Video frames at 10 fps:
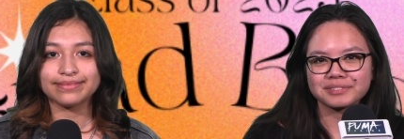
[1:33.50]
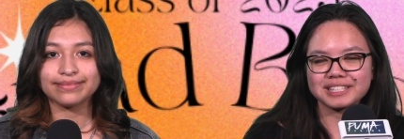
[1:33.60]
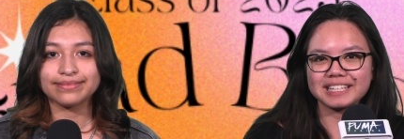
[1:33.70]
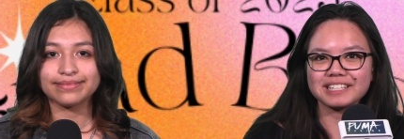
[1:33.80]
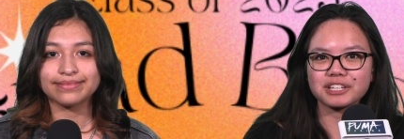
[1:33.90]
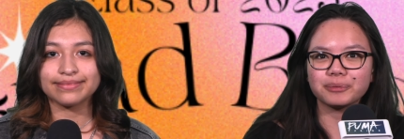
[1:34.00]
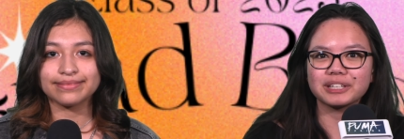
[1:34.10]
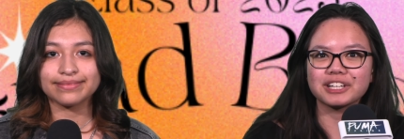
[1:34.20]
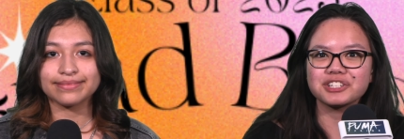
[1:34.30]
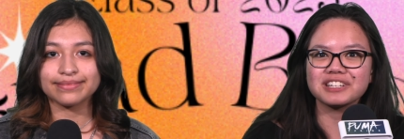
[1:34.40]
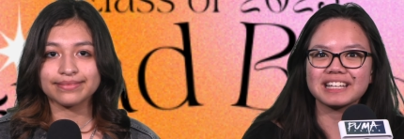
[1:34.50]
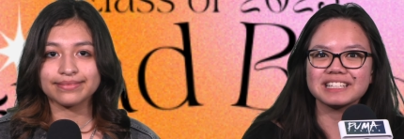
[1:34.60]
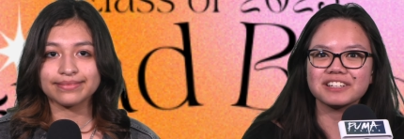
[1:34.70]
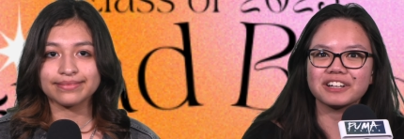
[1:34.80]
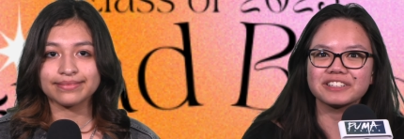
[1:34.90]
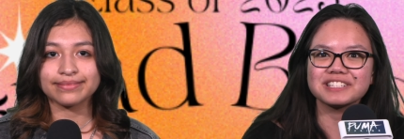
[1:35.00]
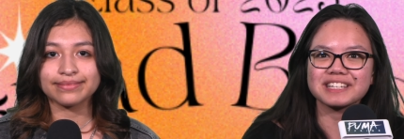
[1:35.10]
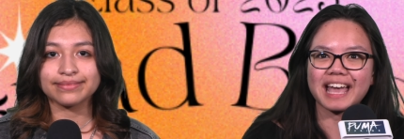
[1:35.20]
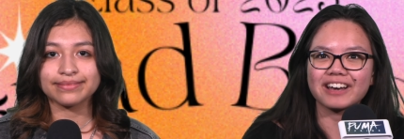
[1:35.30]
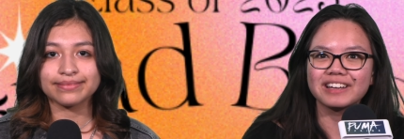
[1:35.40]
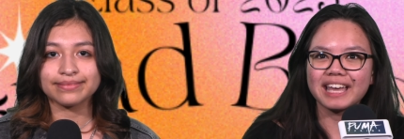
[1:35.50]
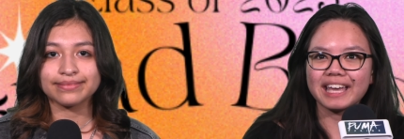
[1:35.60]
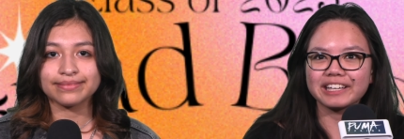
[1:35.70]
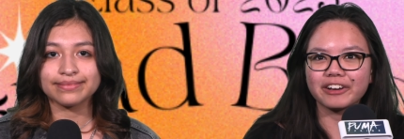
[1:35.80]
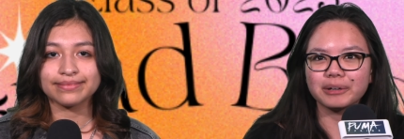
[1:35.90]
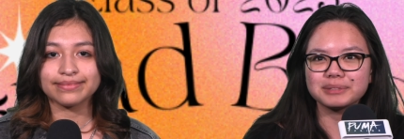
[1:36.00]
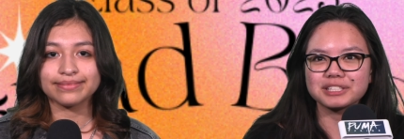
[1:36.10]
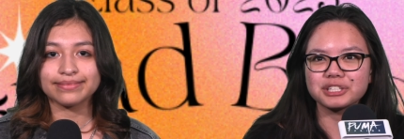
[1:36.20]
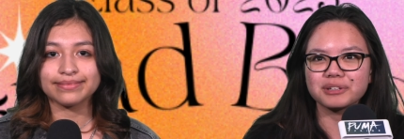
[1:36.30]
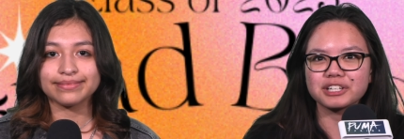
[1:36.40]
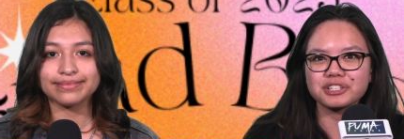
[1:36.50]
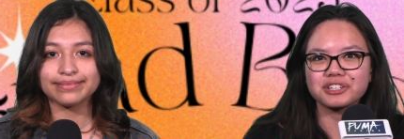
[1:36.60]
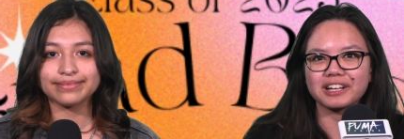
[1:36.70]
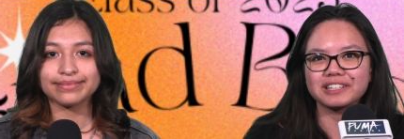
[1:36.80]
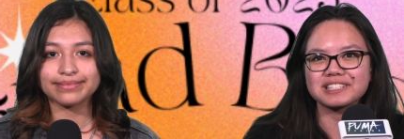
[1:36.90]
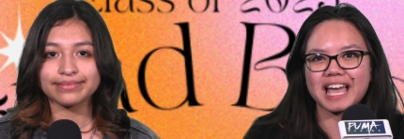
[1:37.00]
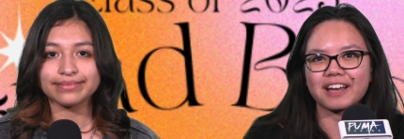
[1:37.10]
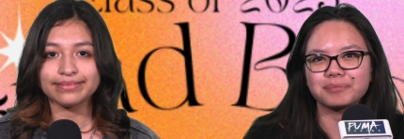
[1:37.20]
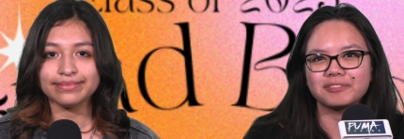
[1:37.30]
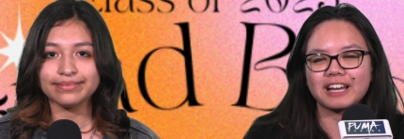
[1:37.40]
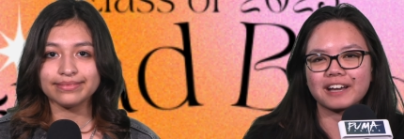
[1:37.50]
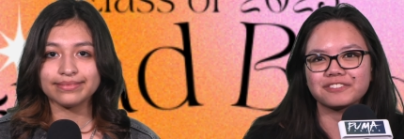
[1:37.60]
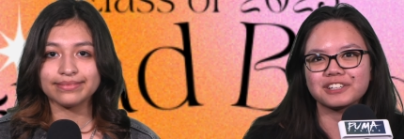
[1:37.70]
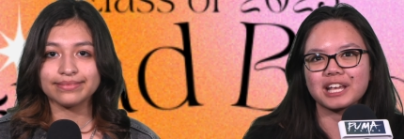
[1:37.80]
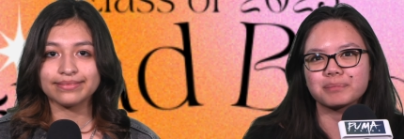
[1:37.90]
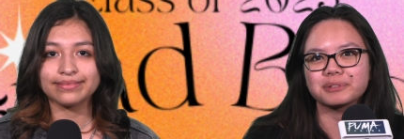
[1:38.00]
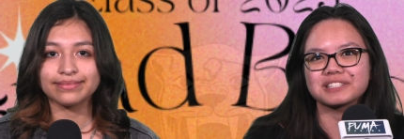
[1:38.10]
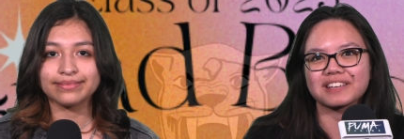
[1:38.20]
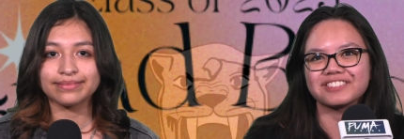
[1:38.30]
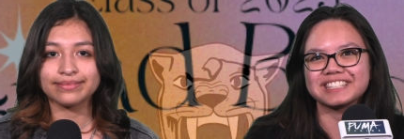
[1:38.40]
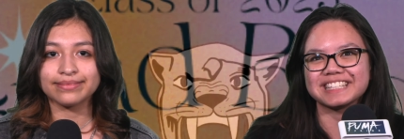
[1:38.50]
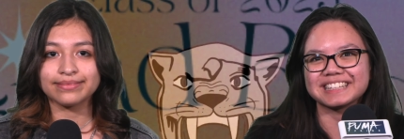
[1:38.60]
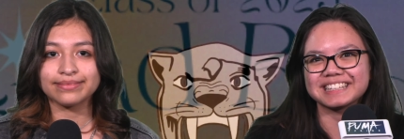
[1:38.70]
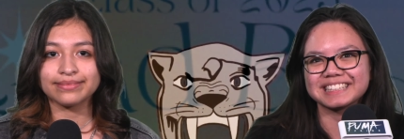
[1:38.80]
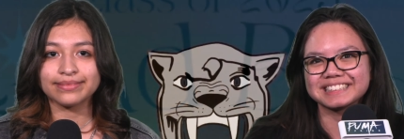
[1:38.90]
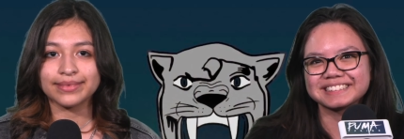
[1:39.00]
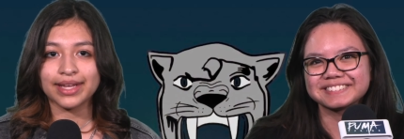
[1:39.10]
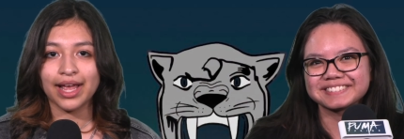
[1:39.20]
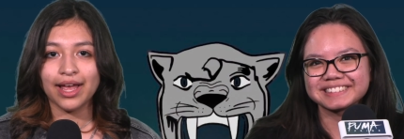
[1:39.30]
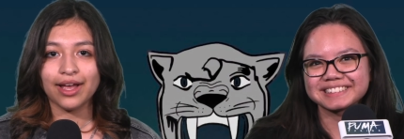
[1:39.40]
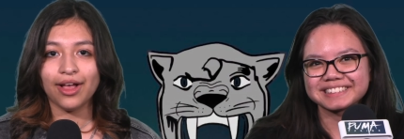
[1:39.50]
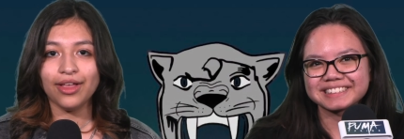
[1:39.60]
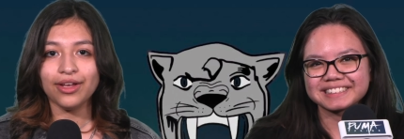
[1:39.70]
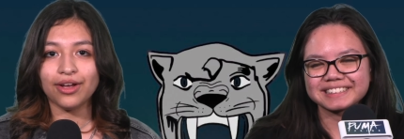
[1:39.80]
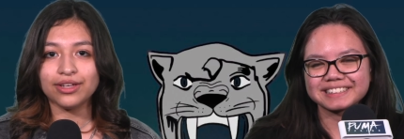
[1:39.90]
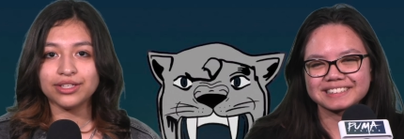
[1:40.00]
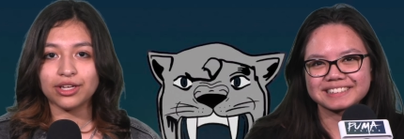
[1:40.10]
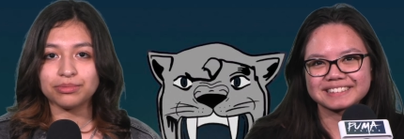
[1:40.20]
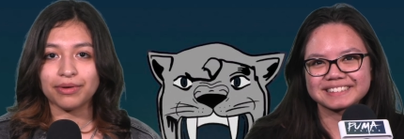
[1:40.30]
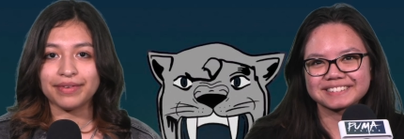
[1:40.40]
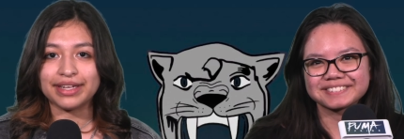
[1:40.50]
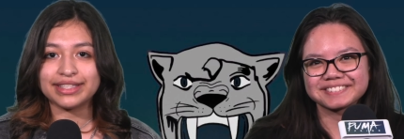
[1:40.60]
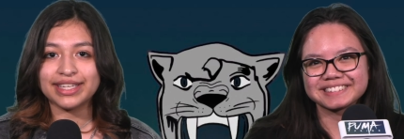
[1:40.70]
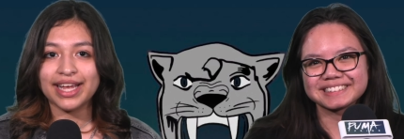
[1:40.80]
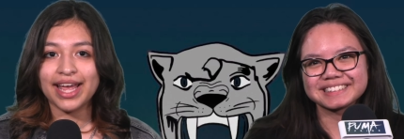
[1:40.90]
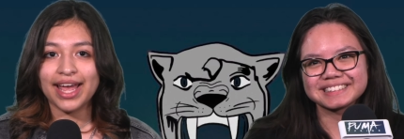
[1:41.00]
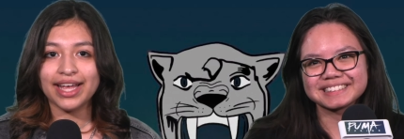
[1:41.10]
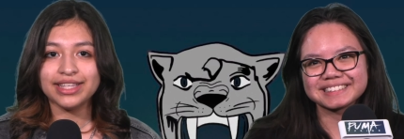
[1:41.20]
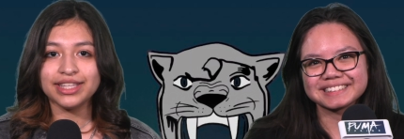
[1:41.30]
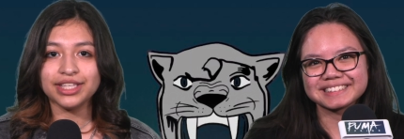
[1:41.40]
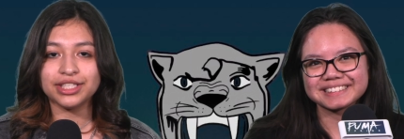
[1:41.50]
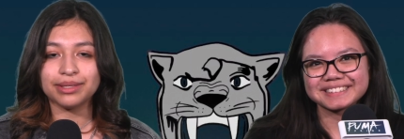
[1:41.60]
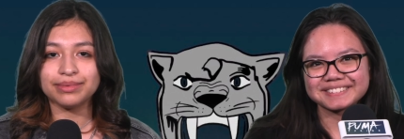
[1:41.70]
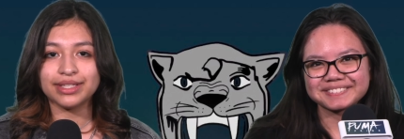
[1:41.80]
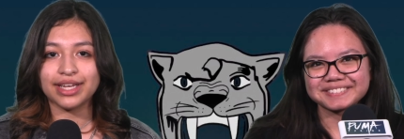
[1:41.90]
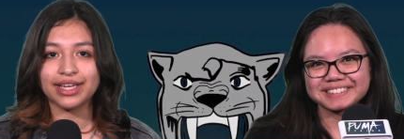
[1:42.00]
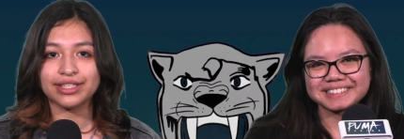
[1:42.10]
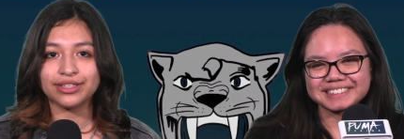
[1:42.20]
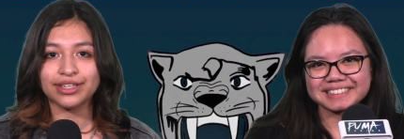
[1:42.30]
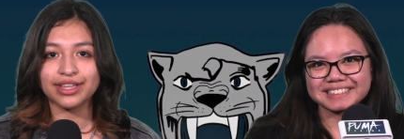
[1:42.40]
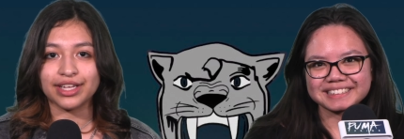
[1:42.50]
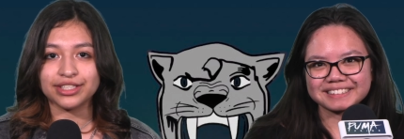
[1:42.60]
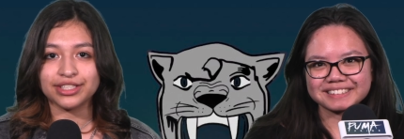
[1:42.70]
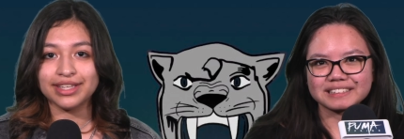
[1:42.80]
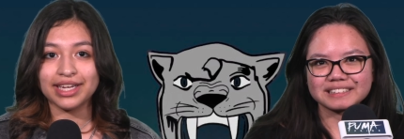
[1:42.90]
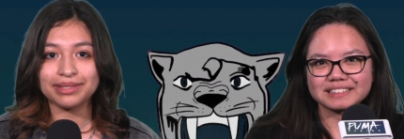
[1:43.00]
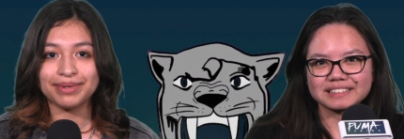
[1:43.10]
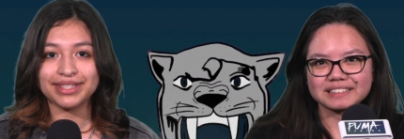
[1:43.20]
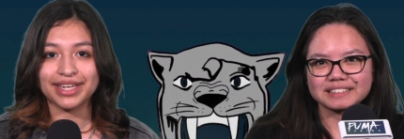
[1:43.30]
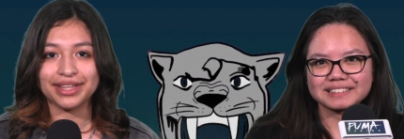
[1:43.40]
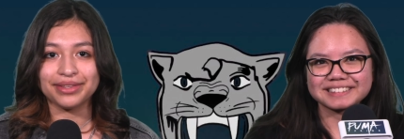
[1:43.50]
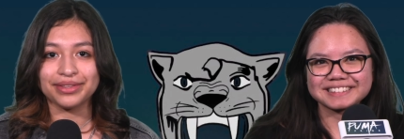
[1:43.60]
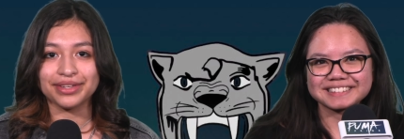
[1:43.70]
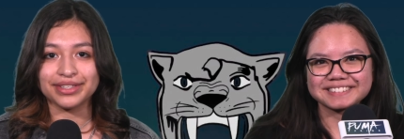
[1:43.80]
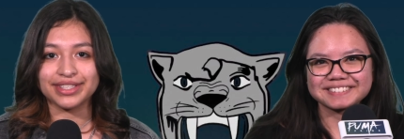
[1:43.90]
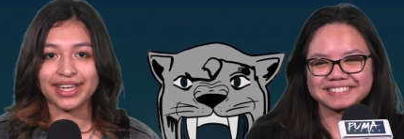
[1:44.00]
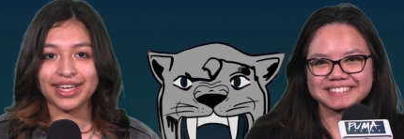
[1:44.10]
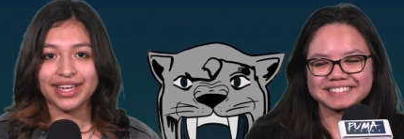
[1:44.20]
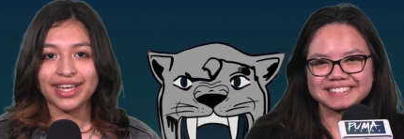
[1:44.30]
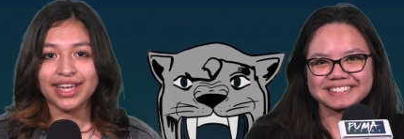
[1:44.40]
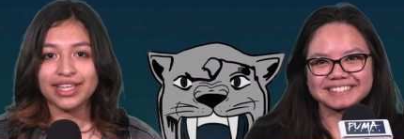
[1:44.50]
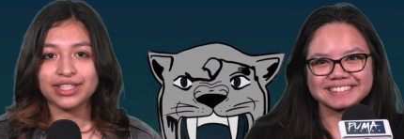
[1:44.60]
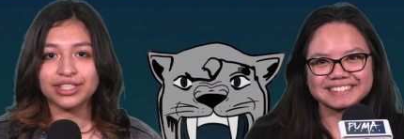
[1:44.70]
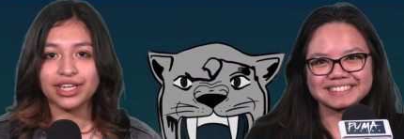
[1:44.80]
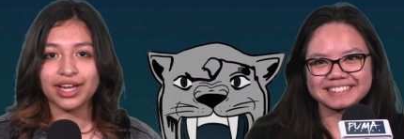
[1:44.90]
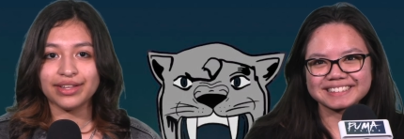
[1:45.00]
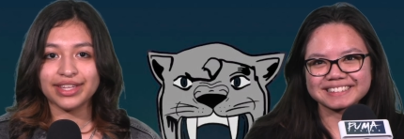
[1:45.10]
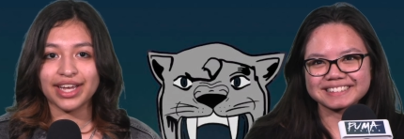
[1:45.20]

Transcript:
Speaker 1: Tickets are $190 now and go up to $200 af after April 17th.
Speaker 2: Calling all dodgeball fans, head to the gym today during lunch, next Monday through Thursday, to check out the